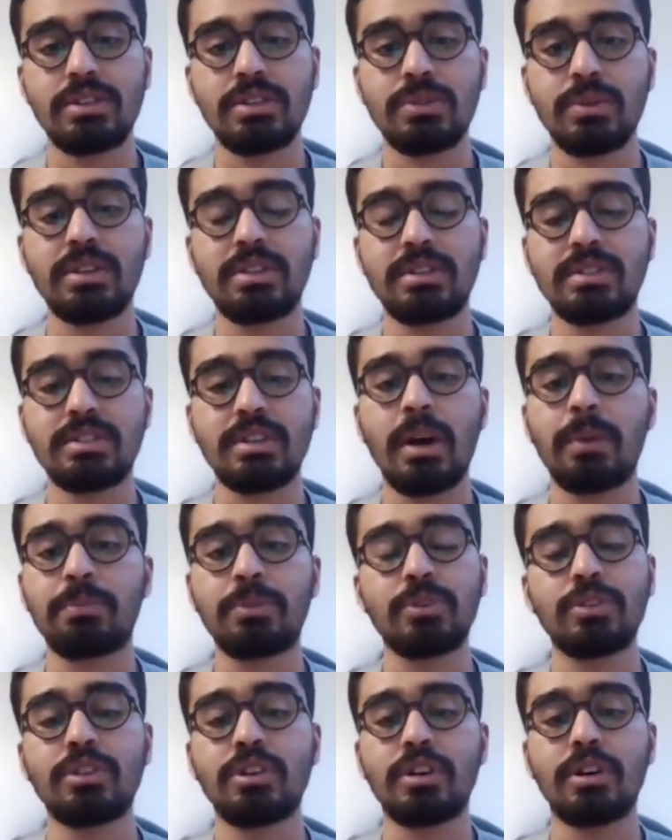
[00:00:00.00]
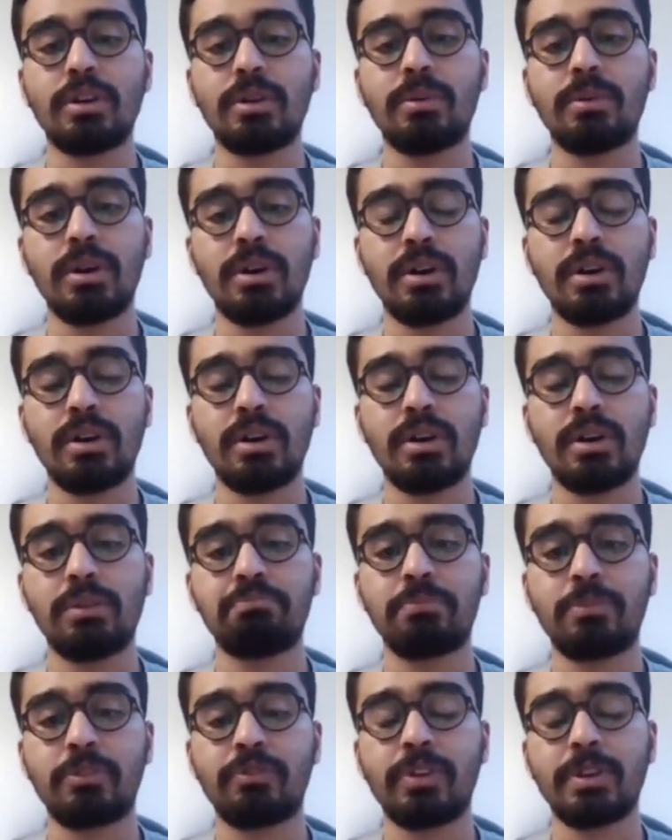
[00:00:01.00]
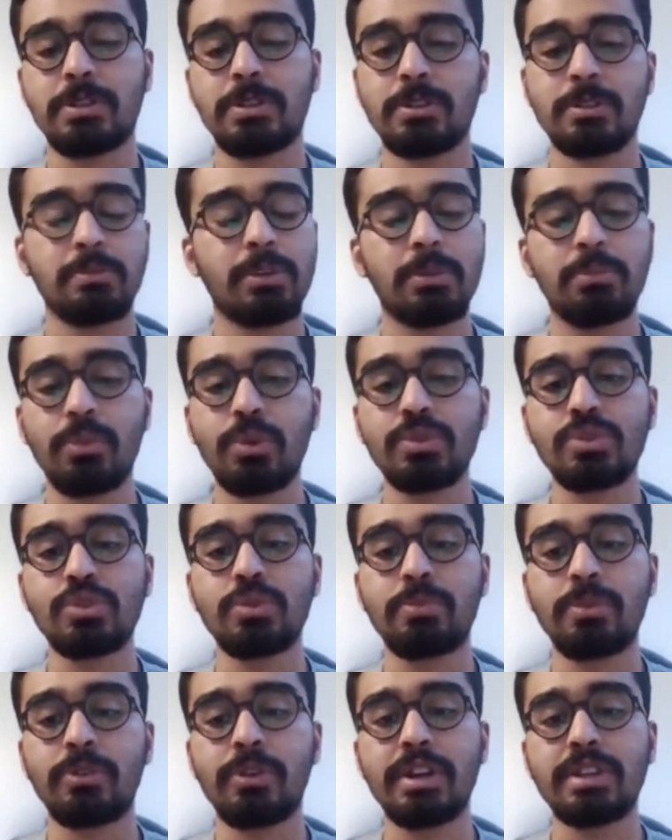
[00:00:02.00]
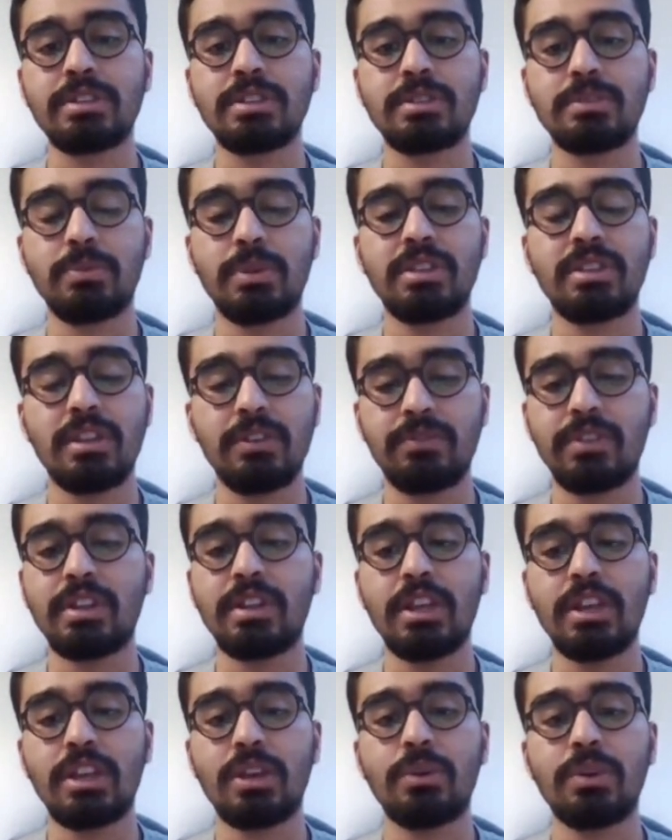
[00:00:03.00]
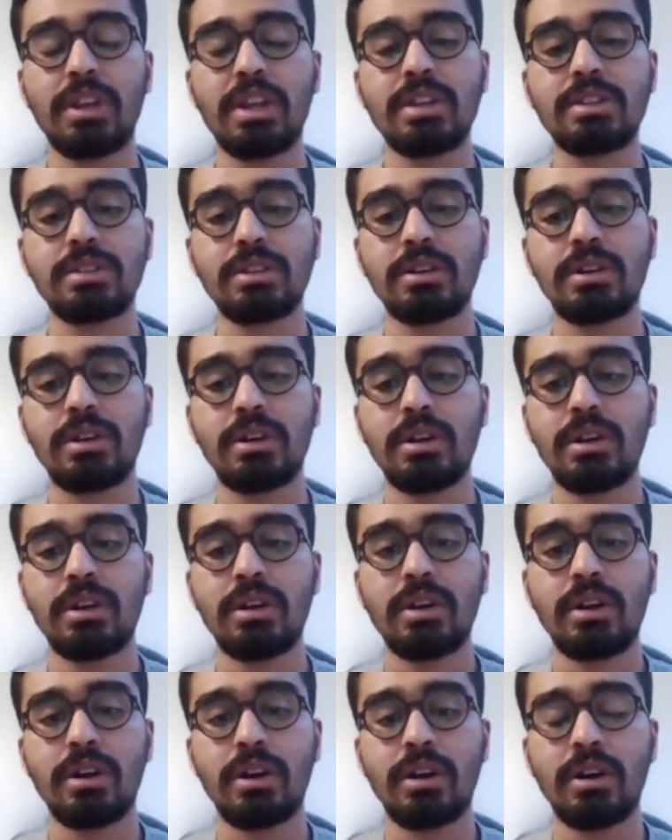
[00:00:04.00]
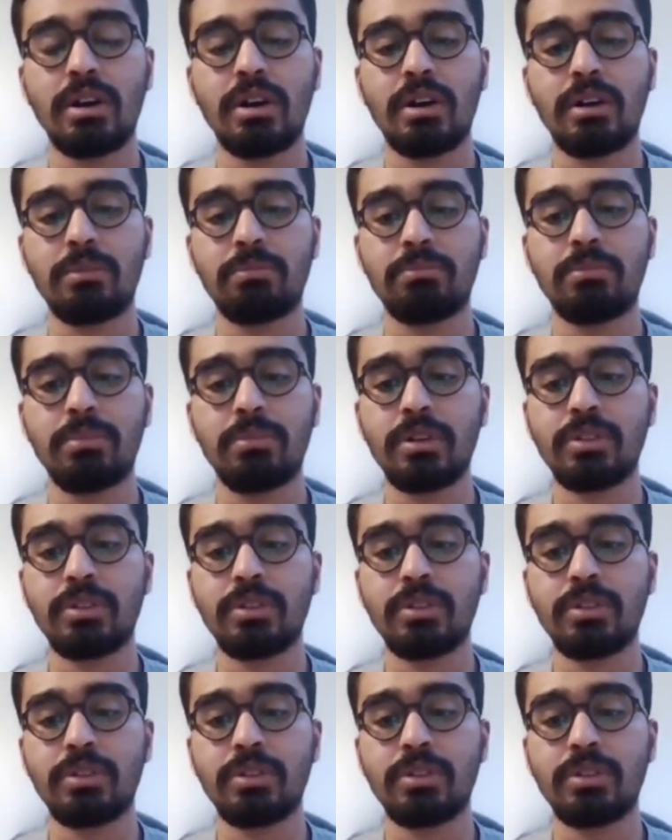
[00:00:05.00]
so it's up to the uh, professors but most supervisors when if they take you in as a uh,